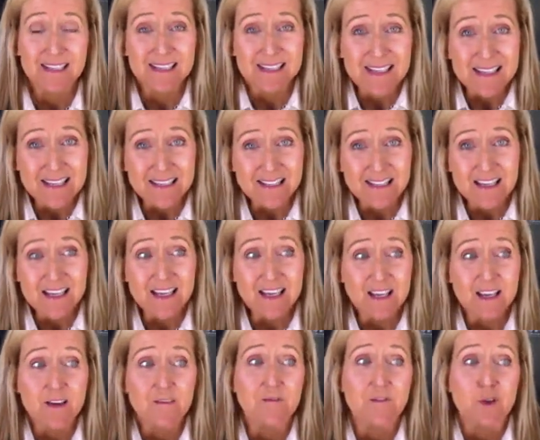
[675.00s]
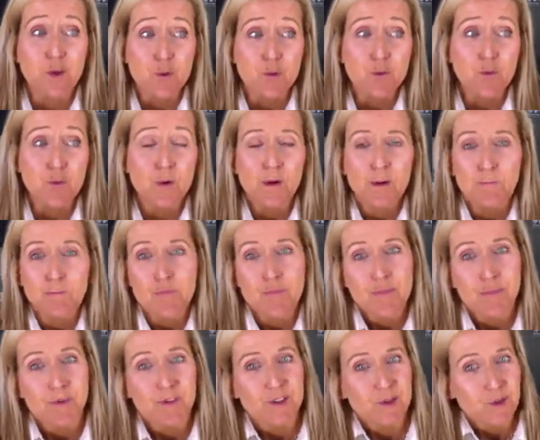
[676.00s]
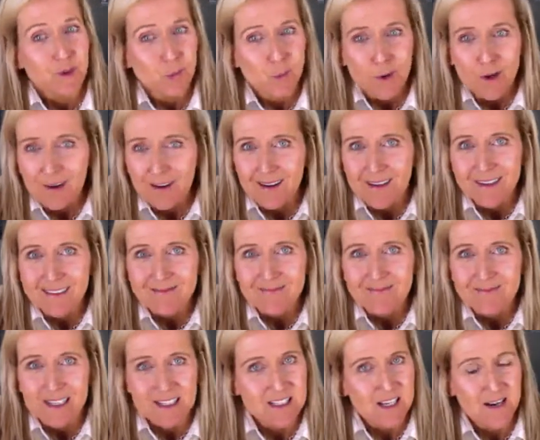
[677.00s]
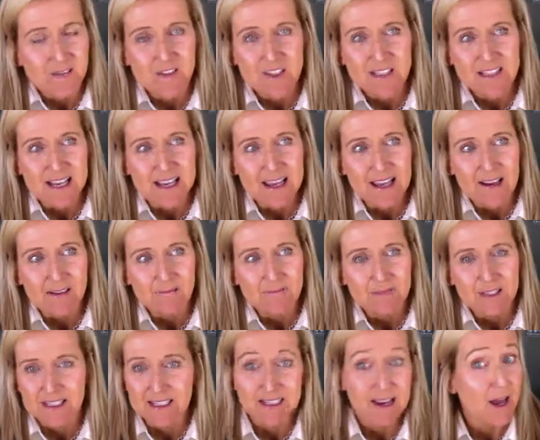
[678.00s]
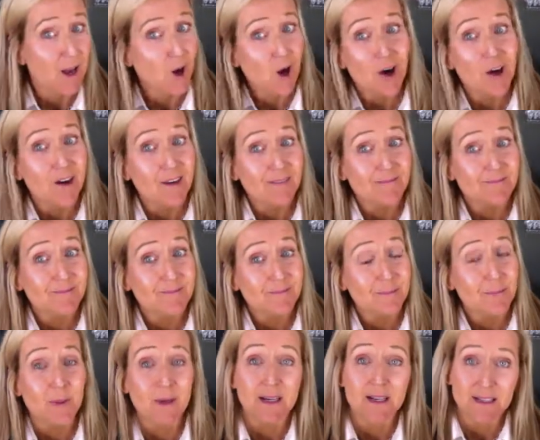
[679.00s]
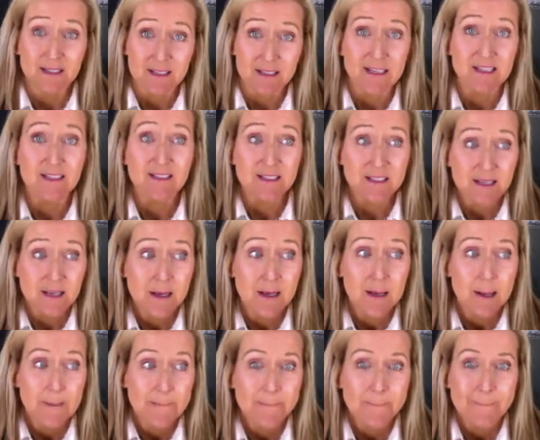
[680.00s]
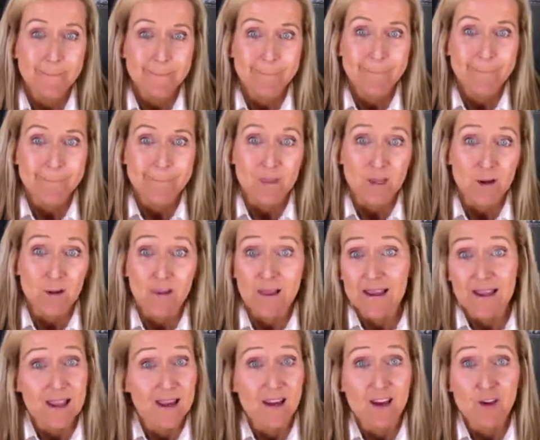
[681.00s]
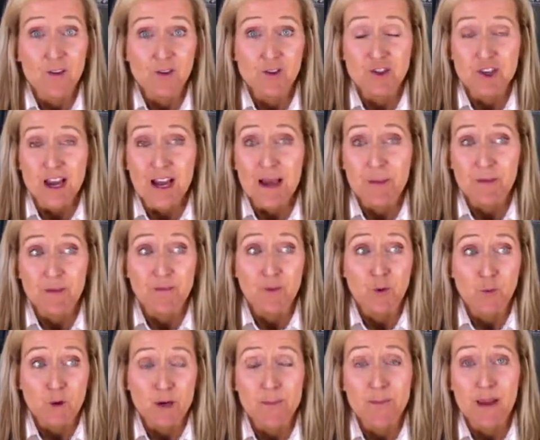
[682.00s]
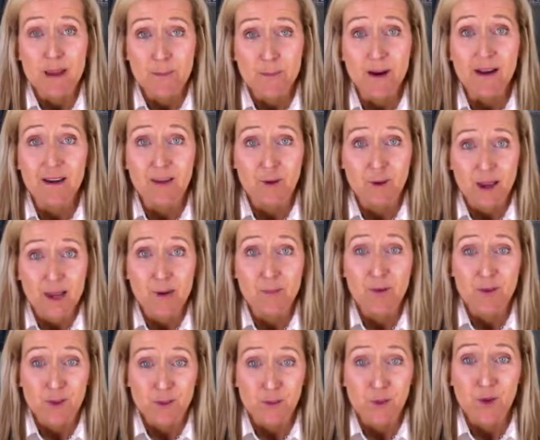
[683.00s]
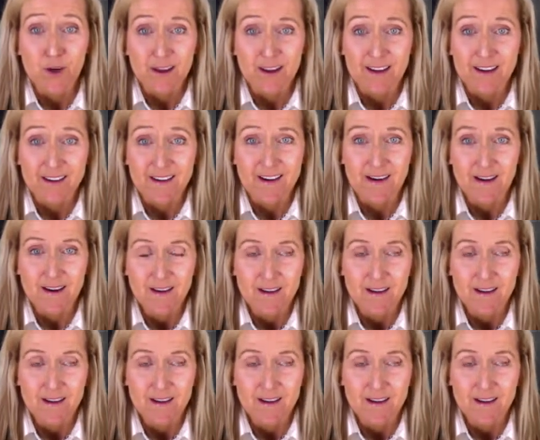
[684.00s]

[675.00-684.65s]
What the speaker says: easy if you do the work. That's all I have to say. It's not hard, but it is, you know, like any other job. If you want to make money, you got to put the work in. And